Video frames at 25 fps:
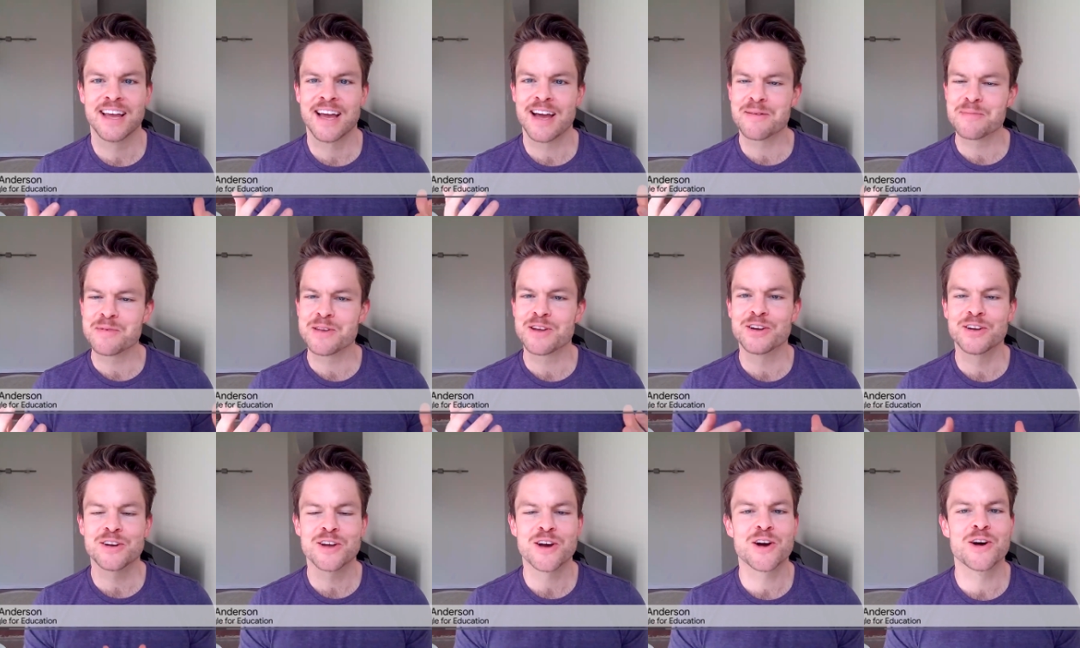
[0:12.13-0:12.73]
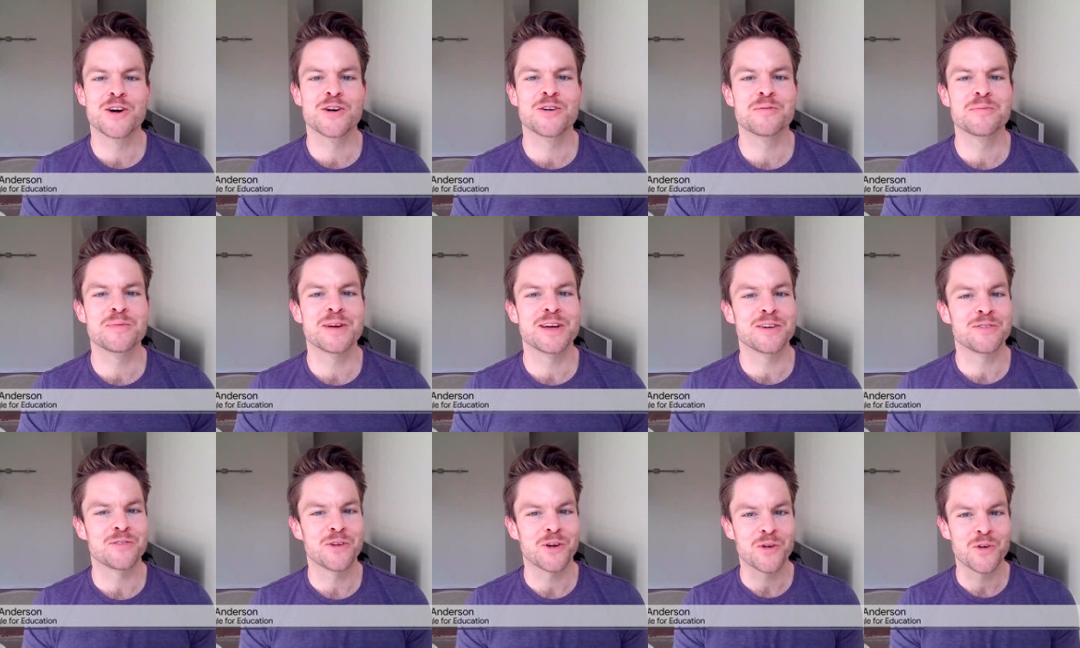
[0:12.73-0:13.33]
I'm here at home
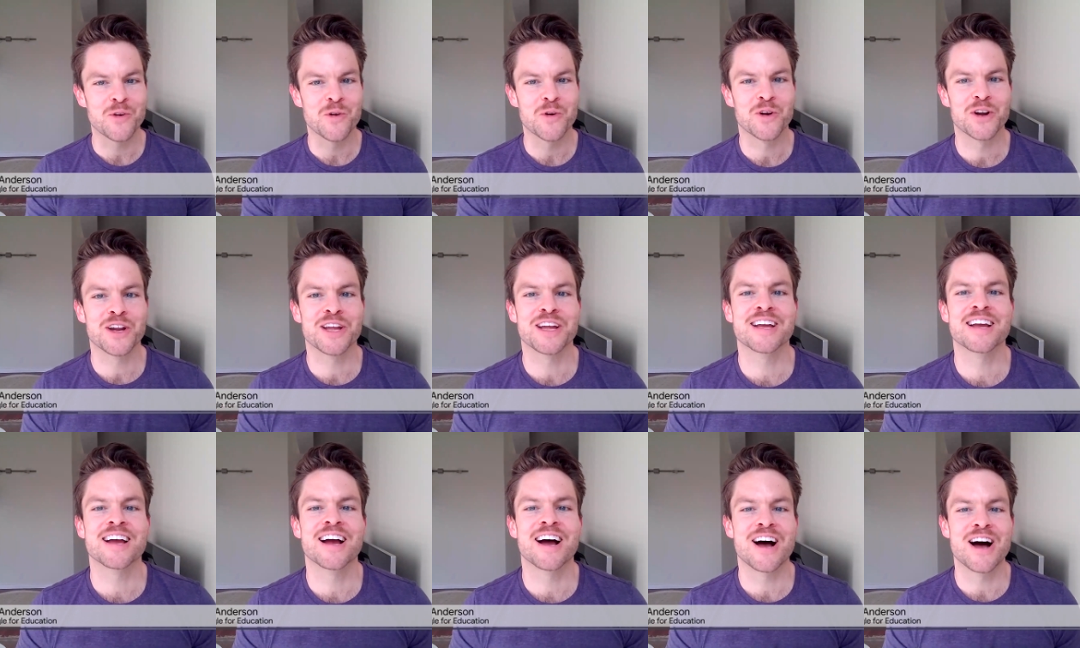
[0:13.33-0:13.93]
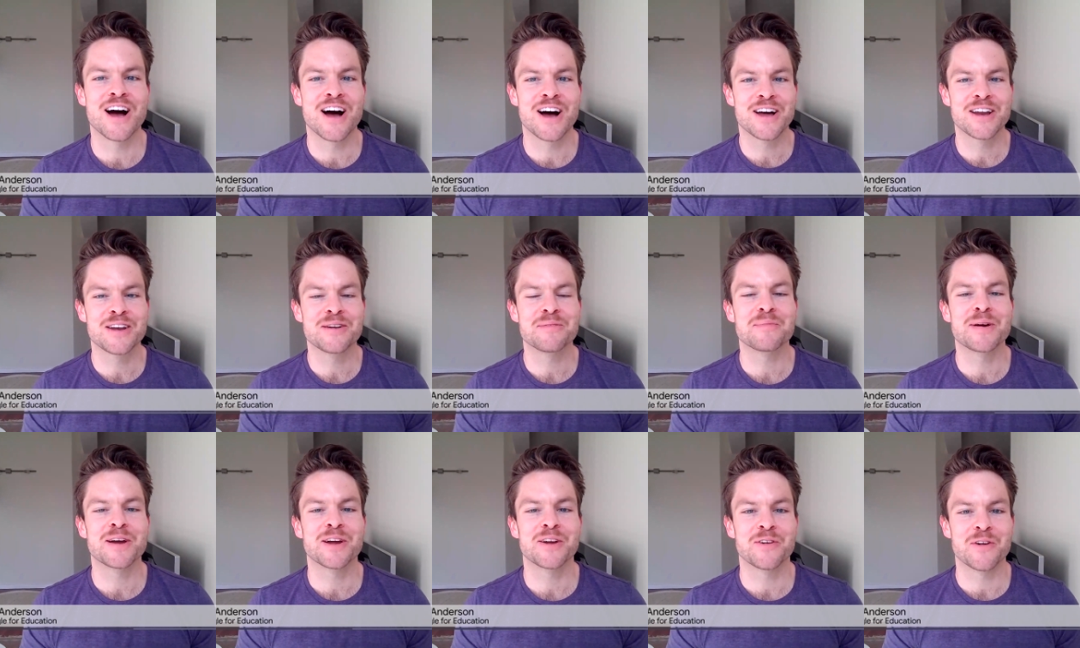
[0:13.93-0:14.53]
and recording on
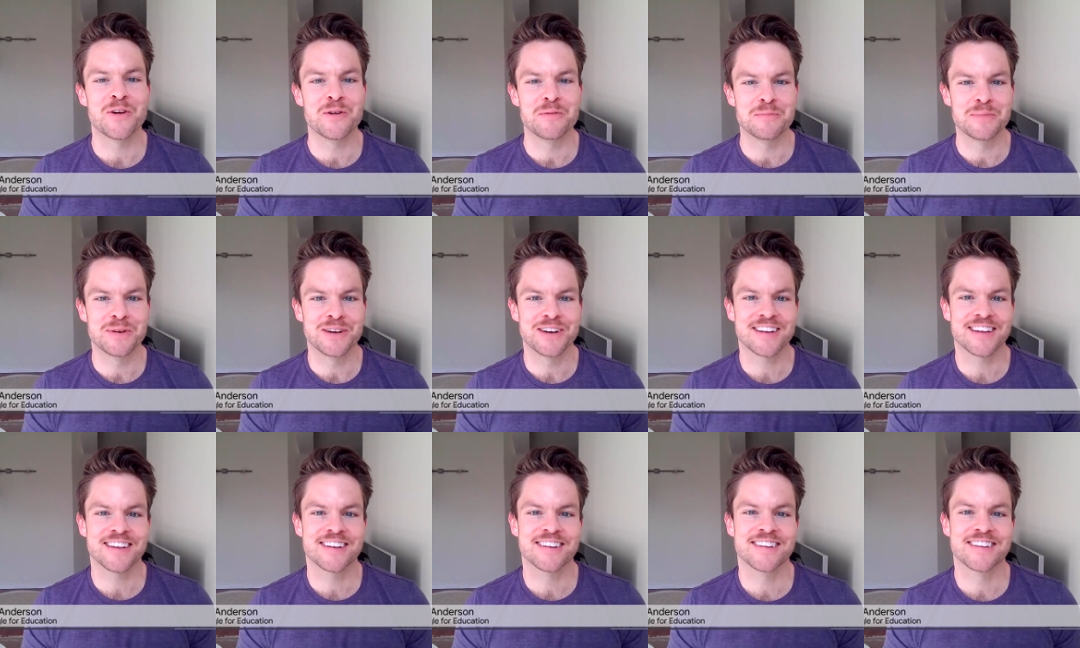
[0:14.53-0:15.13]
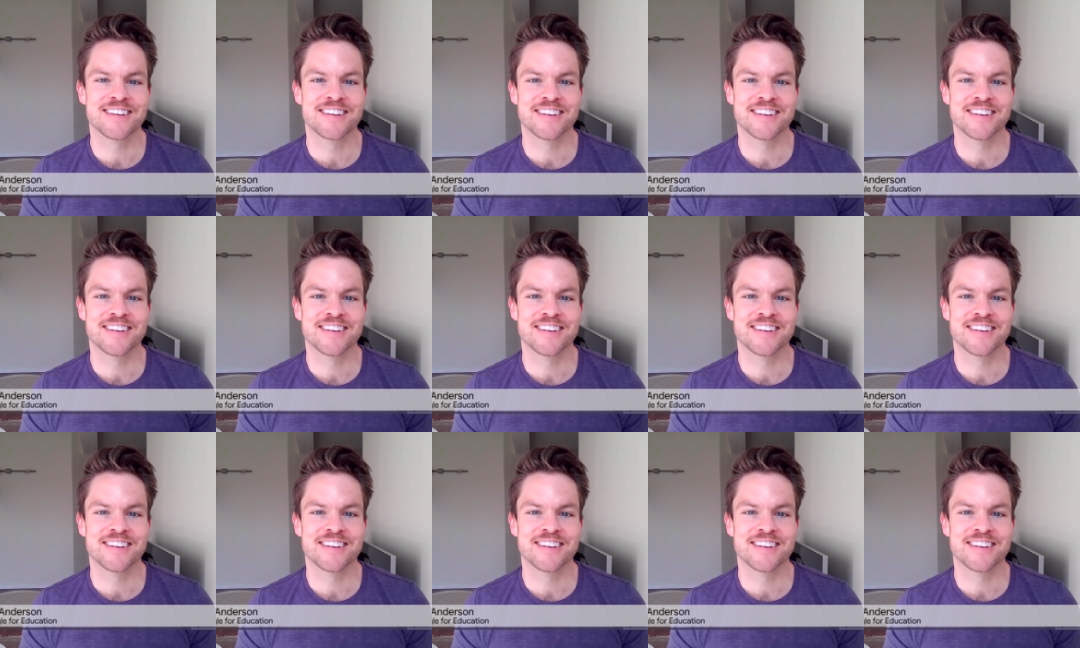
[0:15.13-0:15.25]
my Chromebook.